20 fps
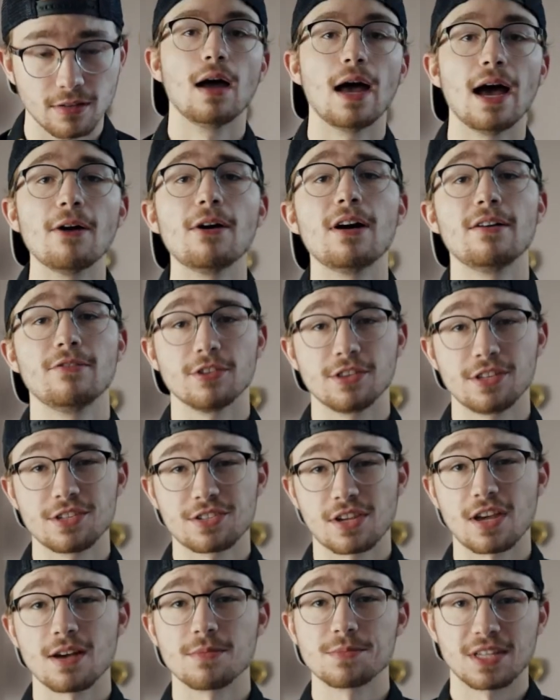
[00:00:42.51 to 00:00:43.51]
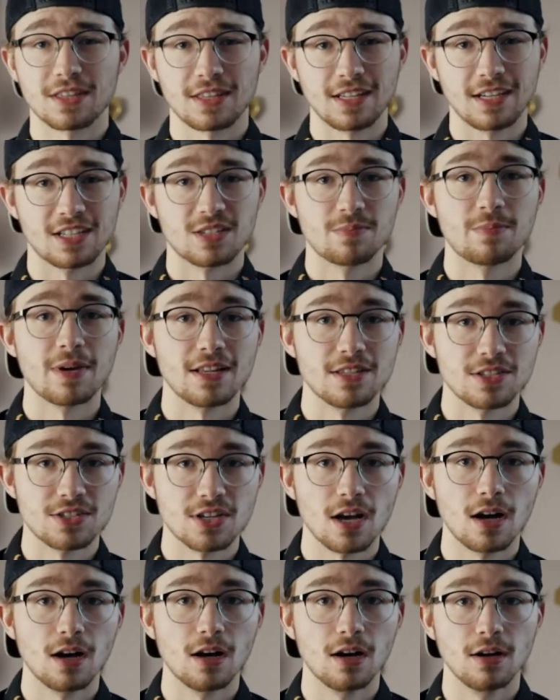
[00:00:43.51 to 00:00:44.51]
However, this comes at the
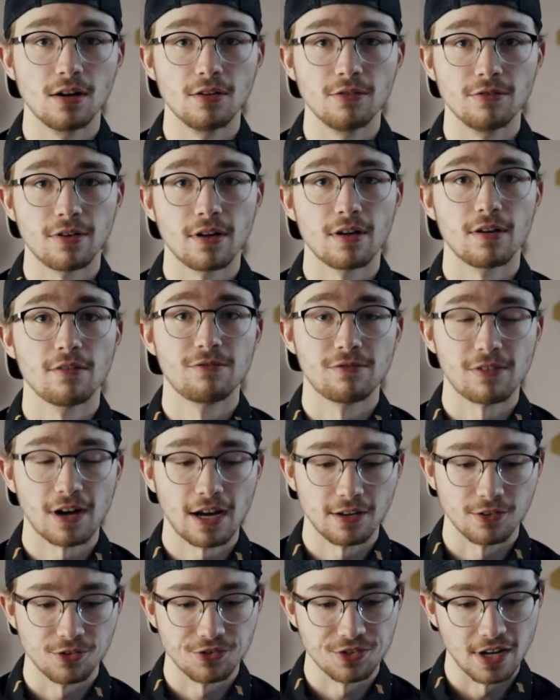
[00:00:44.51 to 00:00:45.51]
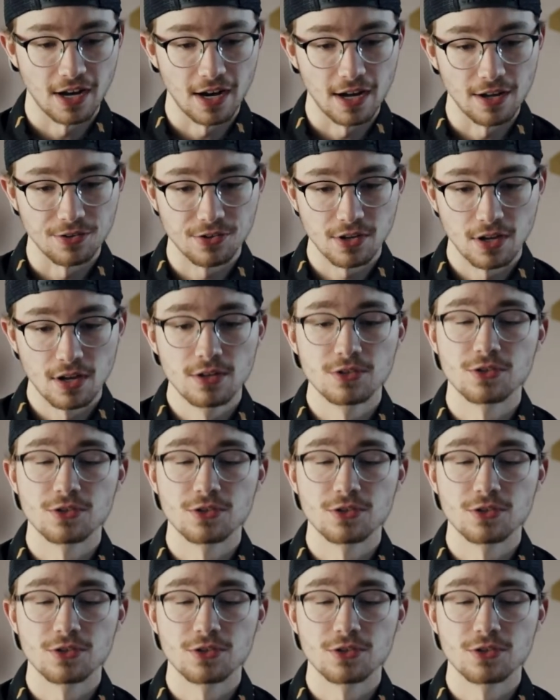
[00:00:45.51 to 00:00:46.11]
expense of file size.